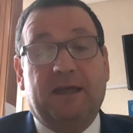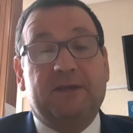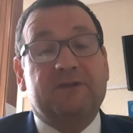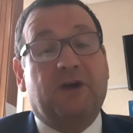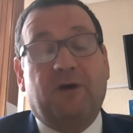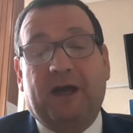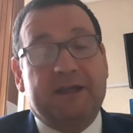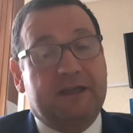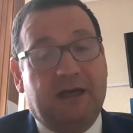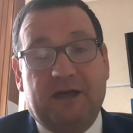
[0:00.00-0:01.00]
So I
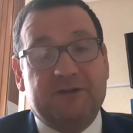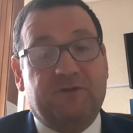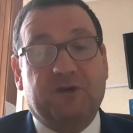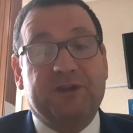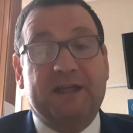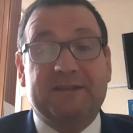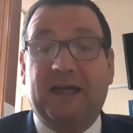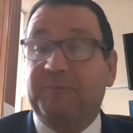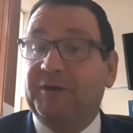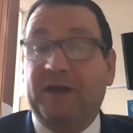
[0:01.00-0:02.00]
can't afford that to
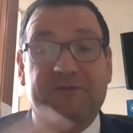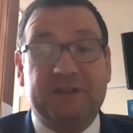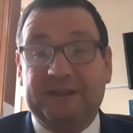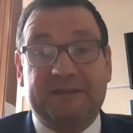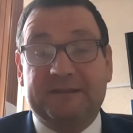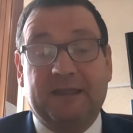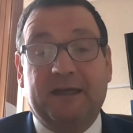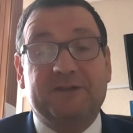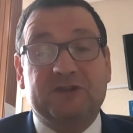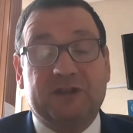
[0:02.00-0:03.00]
happen after Easter. I
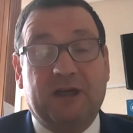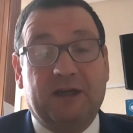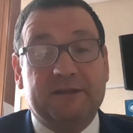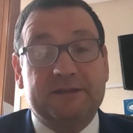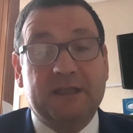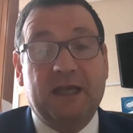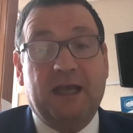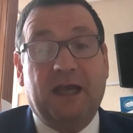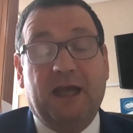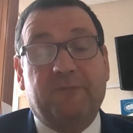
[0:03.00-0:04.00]
just can't.
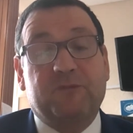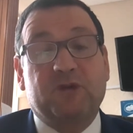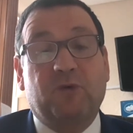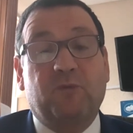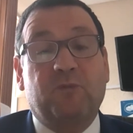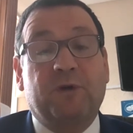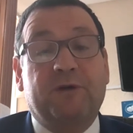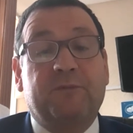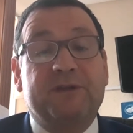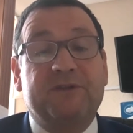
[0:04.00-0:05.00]
So
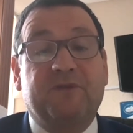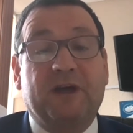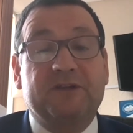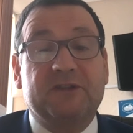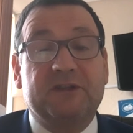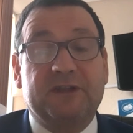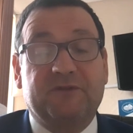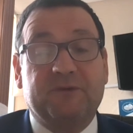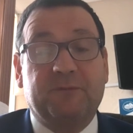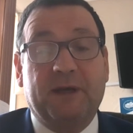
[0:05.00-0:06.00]
we're devising a
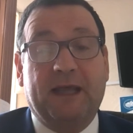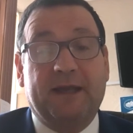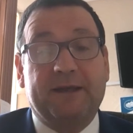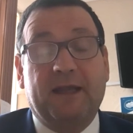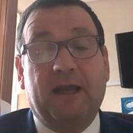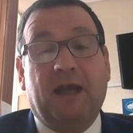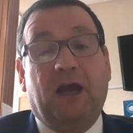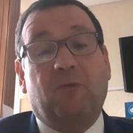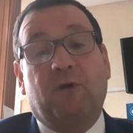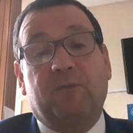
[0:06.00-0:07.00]
different plan.
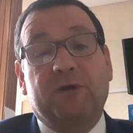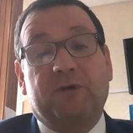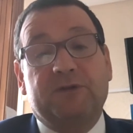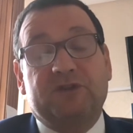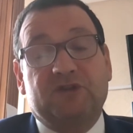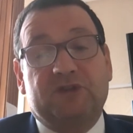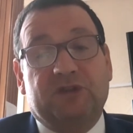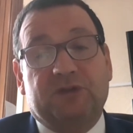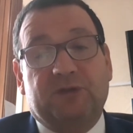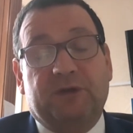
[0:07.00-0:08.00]
And what we're going to
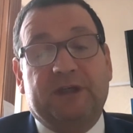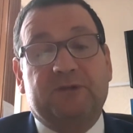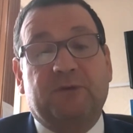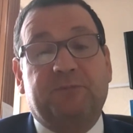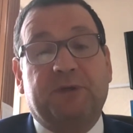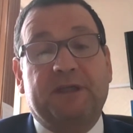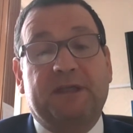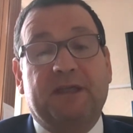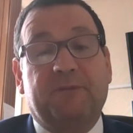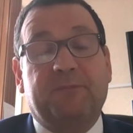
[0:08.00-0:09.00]
do is we're
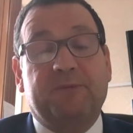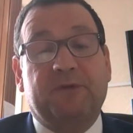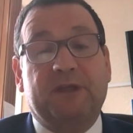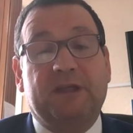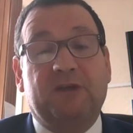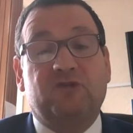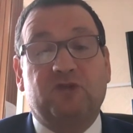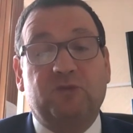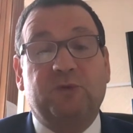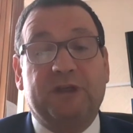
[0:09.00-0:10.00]
breaking up the
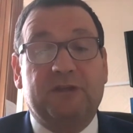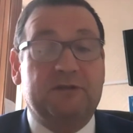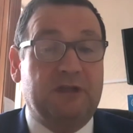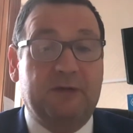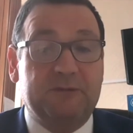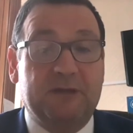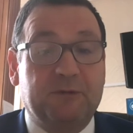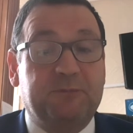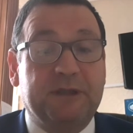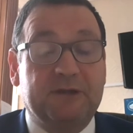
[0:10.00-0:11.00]
2-week timetable
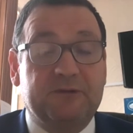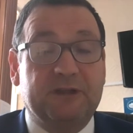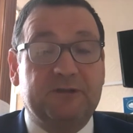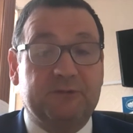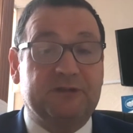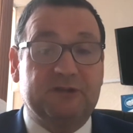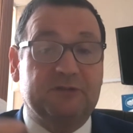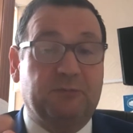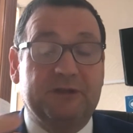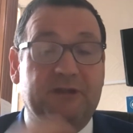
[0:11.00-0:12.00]
period, which is
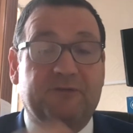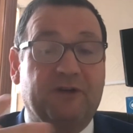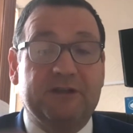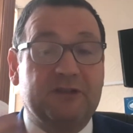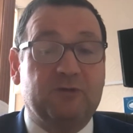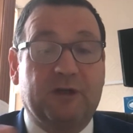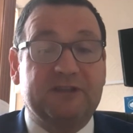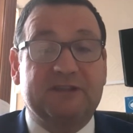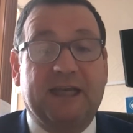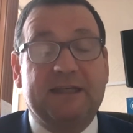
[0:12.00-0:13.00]
Monday to Friday twice,
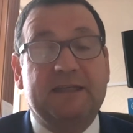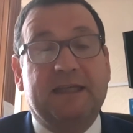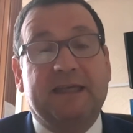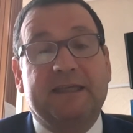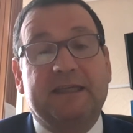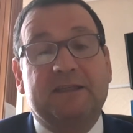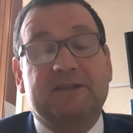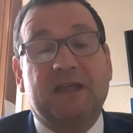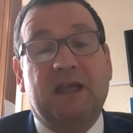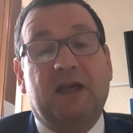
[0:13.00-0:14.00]
10 days,
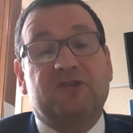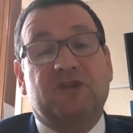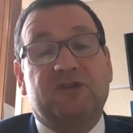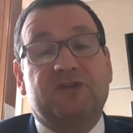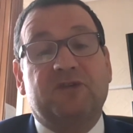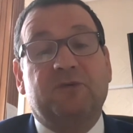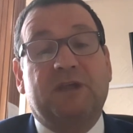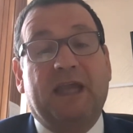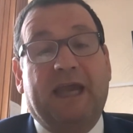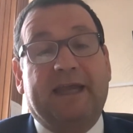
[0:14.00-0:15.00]
so that you
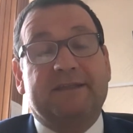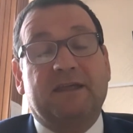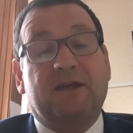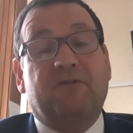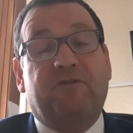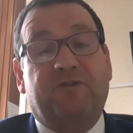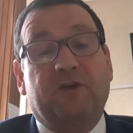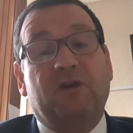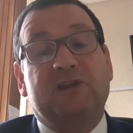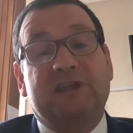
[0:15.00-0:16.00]
get
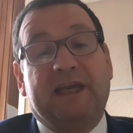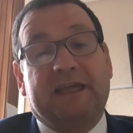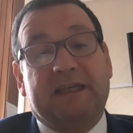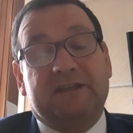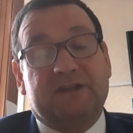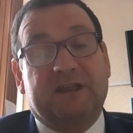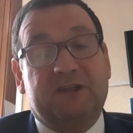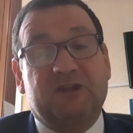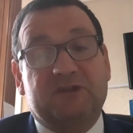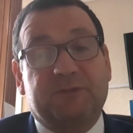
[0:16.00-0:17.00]
full days in
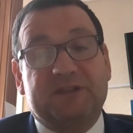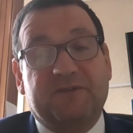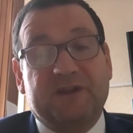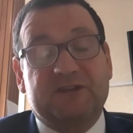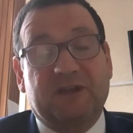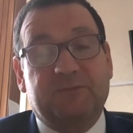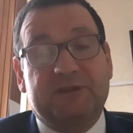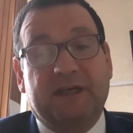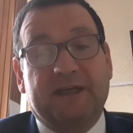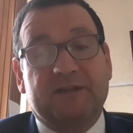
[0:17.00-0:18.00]
your specific
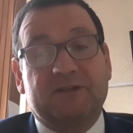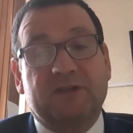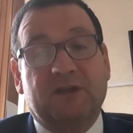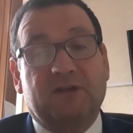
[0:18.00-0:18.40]
subjects.